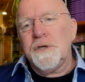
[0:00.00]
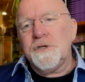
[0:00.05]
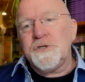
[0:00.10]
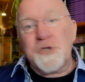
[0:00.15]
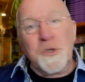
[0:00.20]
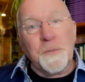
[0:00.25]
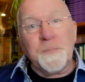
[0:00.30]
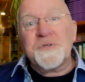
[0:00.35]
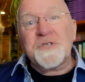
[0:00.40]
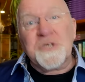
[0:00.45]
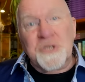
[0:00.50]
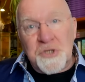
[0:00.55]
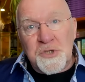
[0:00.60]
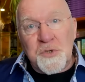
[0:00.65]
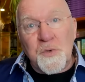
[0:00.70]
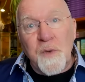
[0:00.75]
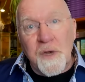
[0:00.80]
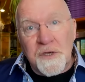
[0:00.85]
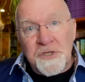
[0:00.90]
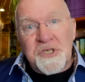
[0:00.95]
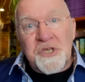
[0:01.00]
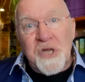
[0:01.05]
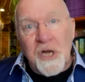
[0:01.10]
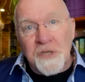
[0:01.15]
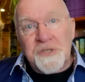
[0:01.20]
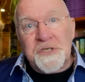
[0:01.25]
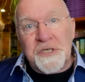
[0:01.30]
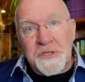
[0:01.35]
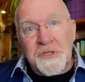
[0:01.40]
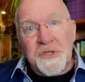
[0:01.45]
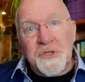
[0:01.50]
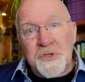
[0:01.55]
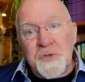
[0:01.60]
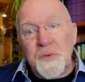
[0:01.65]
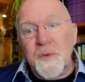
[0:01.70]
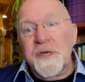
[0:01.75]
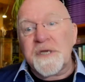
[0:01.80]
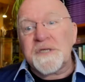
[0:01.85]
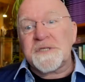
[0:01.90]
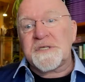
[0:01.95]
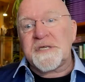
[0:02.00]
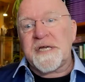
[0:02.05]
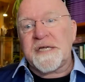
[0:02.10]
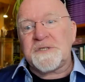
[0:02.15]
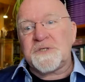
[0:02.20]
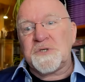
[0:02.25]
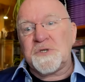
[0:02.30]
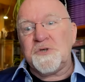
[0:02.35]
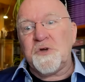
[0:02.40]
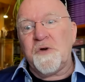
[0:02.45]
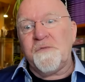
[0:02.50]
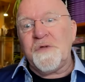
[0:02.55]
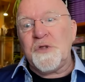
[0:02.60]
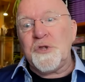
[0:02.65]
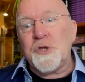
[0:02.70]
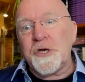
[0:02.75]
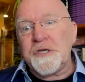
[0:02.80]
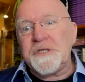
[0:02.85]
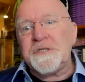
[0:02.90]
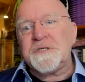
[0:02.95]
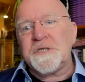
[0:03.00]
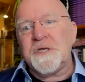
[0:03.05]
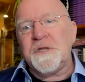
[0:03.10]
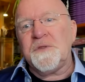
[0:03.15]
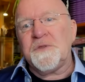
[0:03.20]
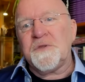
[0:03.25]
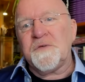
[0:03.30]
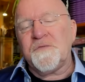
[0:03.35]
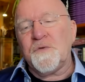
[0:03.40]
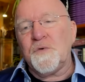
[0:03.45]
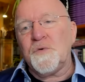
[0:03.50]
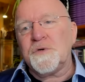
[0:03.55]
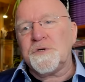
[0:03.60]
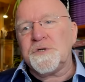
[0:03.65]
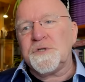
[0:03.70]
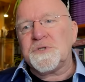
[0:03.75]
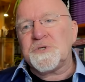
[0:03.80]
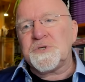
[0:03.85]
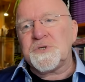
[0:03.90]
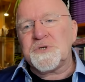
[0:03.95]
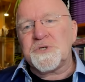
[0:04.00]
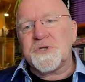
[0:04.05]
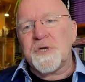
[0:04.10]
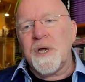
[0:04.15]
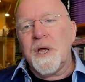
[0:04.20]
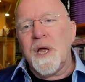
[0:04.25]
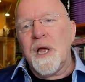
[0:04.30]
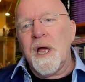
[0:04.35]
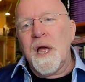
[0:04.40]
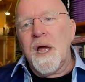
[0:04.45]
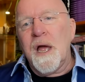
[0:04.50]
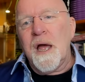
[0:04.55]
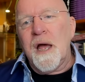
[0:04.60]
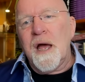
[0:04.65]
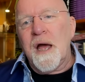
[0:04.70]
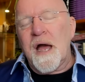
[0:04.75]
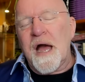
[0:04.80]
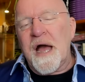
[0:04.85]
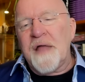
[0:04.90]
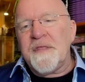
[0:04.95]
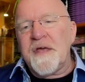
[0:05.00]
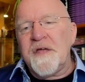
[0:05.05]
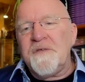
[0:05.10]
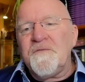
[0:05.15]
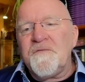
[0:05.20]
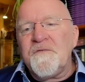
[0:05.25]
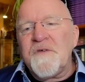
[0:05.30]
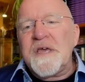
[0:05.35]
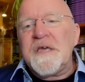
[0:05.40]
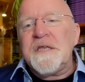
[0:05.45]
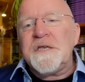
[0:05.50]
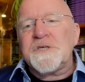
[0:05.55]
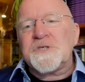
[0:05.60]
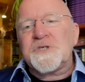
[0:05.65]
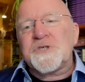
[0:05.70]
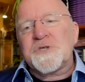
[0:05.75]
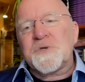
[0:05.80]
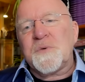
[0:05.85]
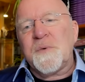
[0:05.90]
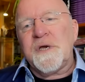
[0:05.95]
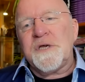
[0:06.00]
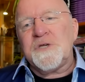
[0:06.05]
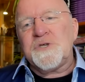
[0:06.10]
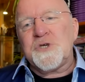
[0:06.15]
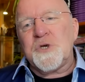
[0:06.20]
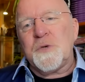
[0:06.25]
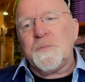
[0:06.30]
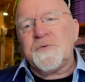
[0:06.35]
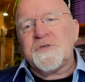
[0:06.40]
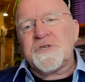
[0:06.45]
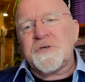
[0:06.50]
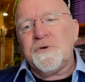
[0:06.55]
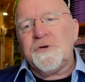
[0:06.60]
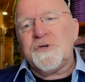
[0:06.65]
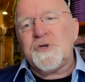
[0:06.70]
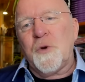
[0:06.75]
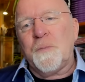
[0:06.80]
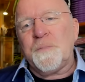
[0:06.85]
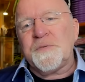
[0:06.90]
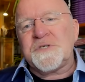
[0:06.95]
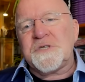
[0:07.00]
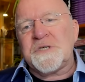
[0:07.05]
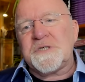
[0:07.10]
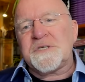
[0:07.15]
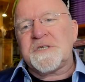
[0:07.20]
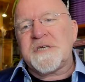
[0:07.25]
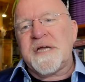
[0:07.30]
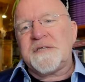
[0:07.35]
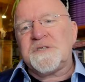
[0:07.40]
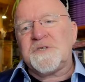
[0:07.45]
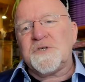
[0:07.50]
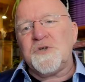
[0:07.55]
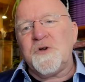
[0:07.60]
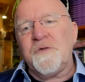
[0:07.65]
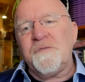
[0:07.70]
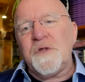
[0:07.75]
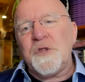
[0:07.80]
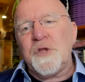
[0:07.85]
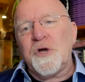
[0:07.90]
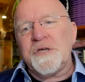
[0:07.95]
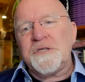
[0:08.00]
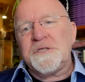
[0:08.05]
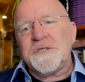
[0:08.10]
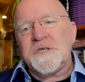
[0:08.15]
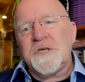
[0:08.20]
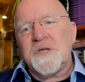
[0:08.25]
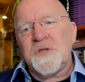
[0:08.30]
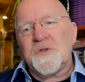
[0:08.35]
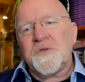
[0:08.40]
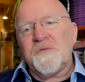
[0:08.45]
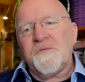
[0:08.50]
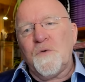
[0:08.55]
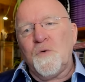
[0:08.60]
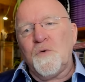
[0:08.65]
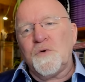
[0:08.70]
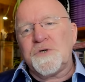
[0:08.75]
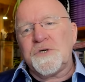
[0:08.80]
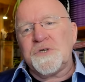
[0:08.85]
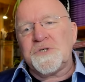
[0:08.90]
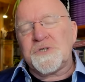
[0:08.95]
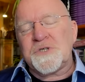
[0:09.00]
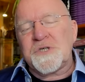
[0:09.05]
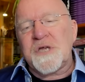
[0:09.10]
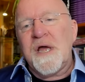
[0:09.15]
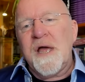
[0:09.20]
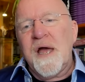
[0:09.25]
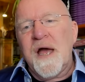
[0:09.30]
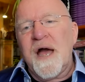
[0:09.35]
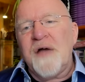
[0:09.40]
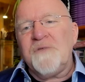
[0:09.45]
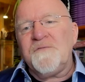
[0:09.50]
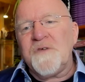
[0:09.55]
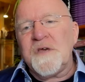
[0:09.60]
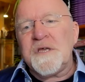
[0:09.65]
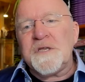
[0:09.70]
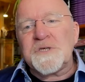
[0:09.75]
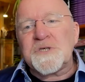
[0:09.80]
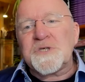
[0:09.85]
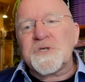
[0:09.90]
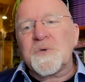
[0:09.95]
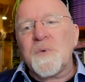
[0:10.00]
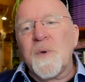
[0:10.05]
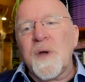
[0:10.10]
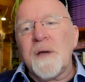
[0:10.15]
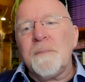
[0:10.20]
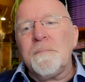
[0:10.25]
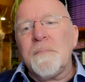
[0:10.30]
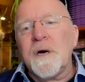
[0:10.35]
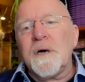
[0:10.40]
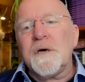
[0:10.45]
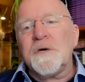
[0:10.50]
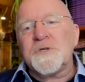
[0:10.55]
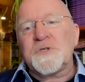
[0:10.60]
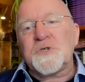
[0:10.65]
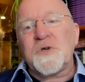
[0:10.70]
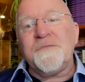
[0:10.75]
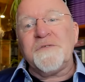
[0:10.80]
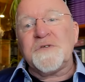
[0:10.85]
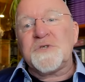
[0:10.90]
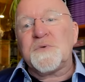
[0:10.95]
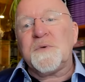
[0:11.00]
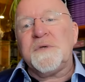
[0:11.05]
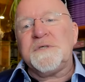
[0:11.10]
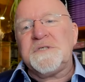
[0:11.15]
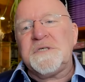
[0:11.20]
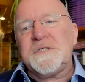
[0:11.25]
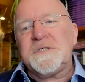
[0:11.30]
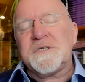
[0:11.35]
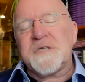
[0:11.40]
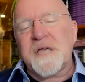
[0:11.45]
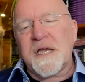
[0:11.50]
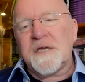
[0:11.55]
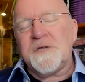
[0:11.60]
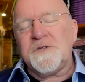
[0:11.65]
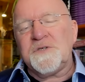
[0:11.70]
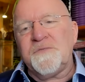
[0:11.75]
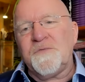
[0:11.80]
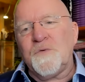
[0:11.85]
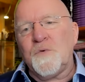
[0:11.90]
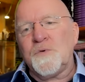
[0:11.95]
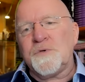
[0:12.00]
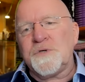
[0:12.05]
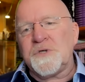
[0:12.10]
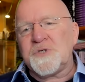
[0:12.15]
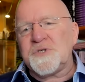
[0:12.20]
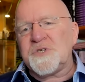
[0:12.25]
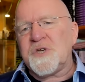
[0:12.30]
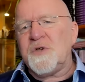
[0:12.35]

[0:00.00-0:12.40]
Jupiter square, starting to square Saturn on the nineteenth of August. And then Venus square Jupiter and opposite Saturn on the nineteenth of August. And Venus square Mars on the twenty-second of August.